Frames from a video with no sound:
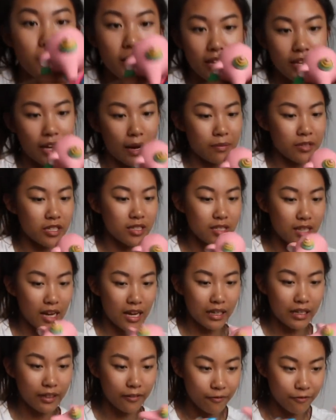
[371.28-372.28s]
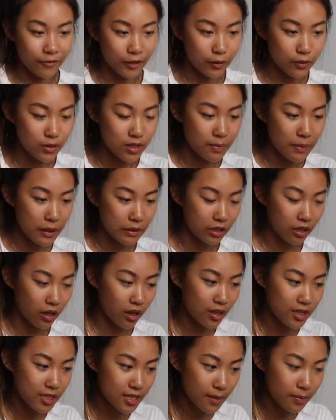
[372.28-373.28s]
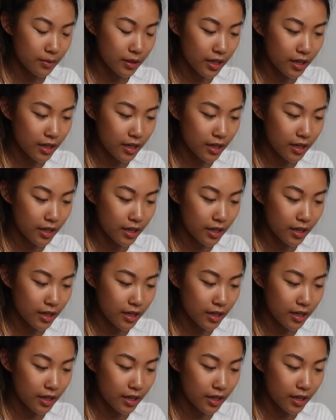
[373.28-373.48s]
but like I'm just kind of confused about the concept.